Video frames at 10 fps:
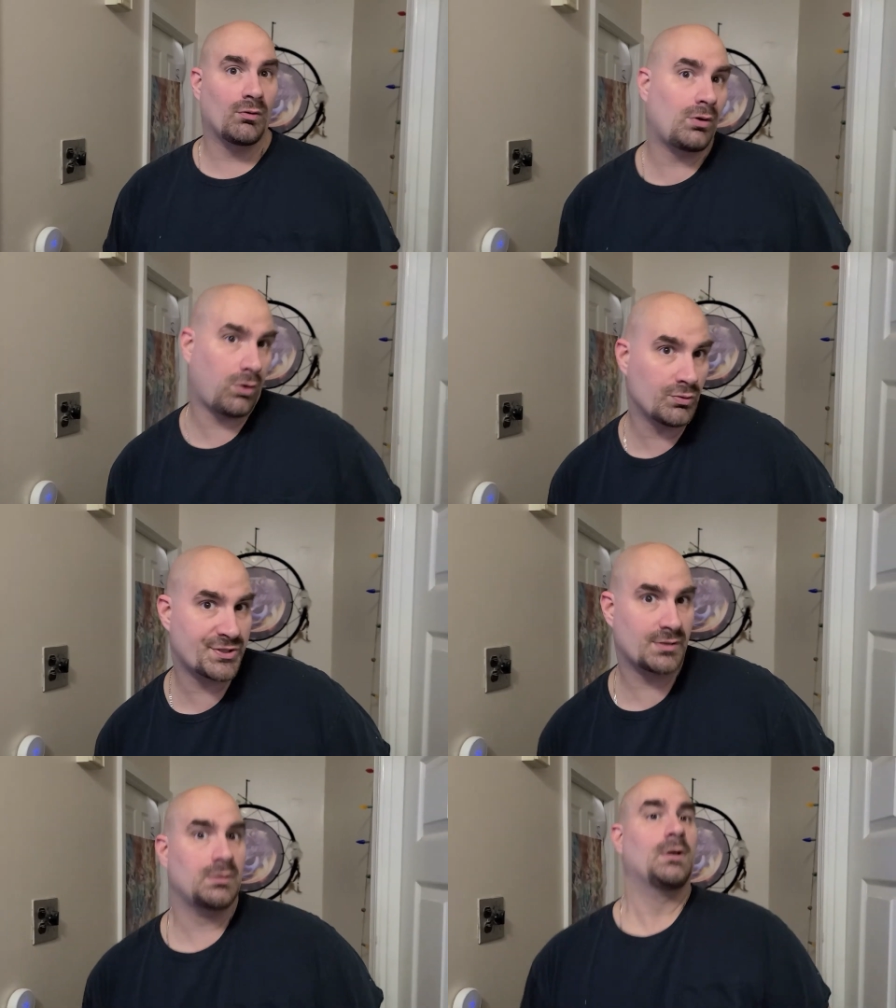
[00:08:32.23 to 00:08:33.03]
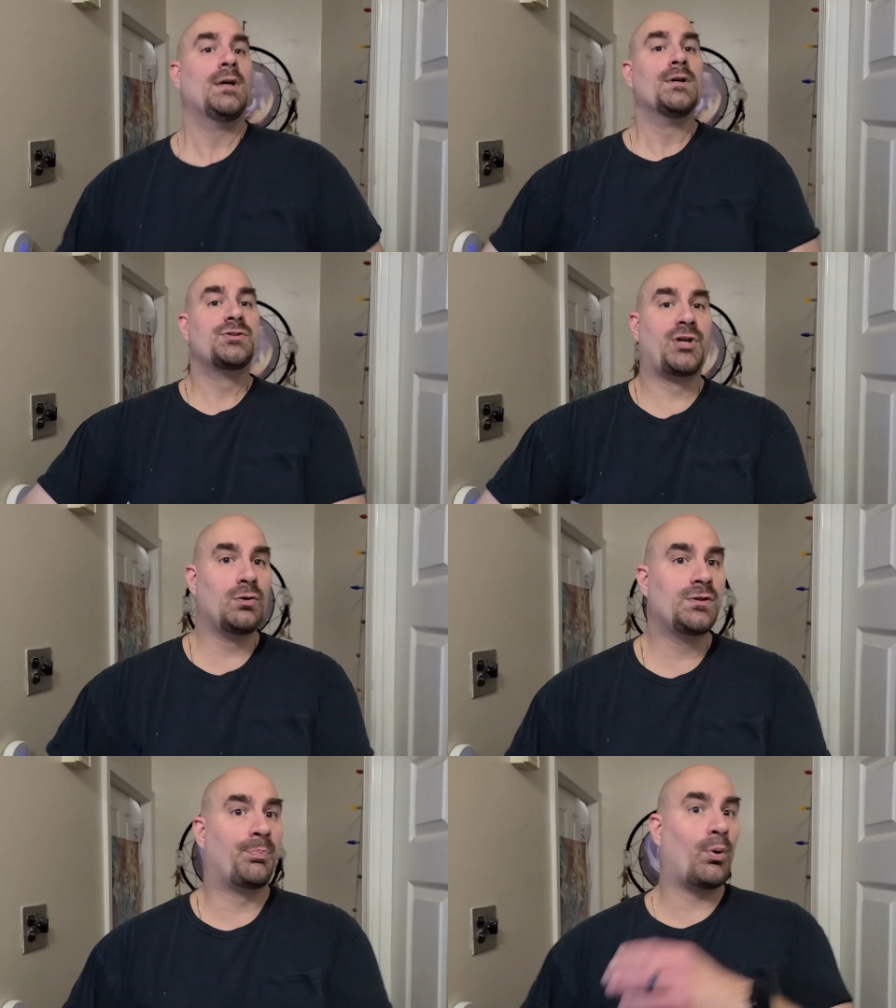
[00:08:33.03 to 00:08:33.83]
closer
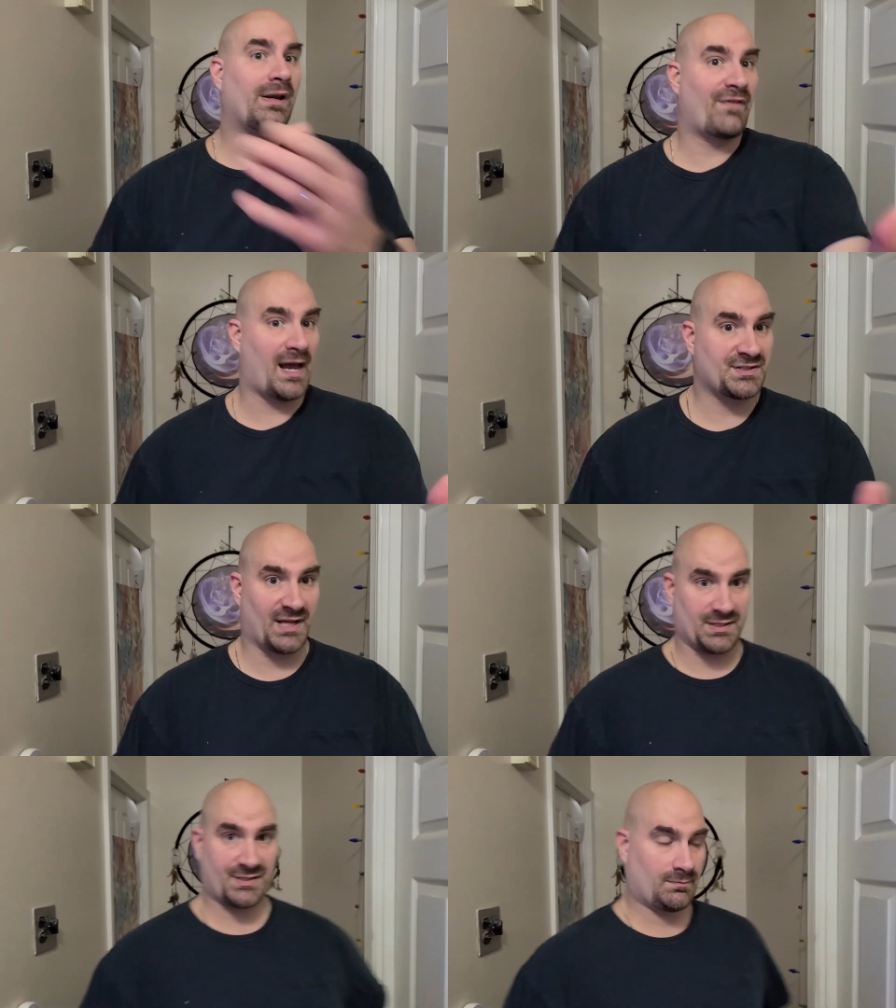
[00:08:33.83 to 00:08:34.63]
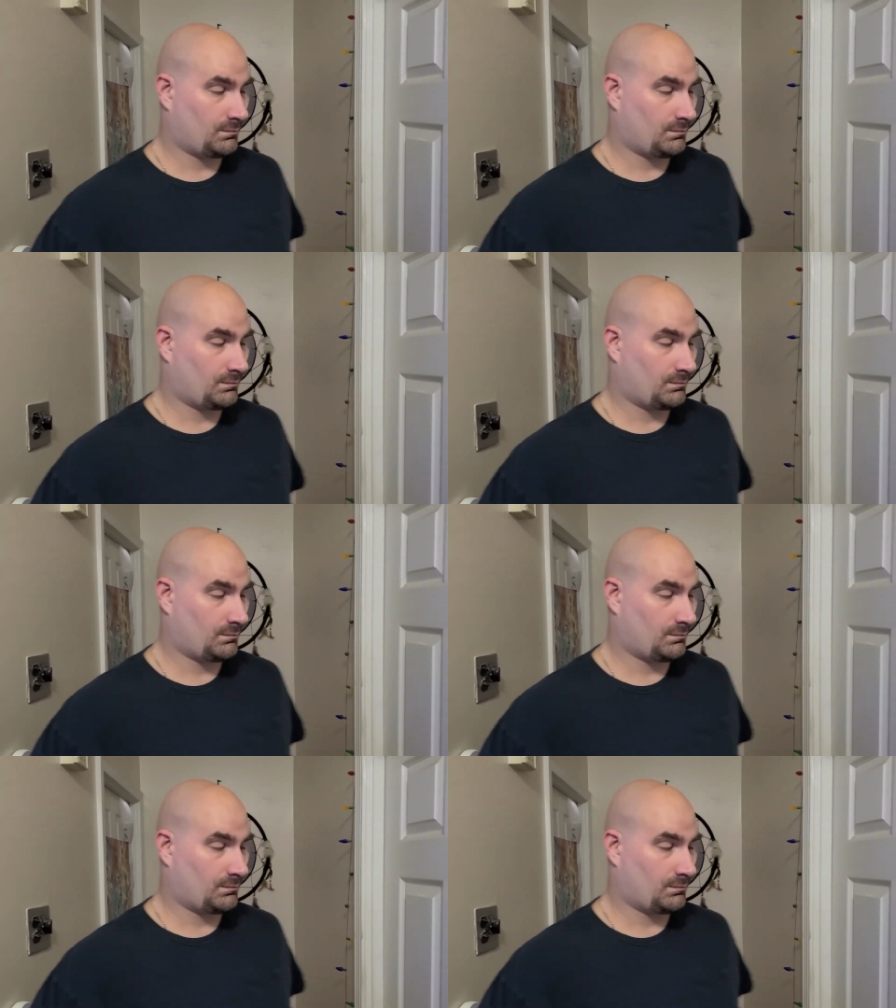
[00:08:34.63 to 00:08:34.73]
to the point of access.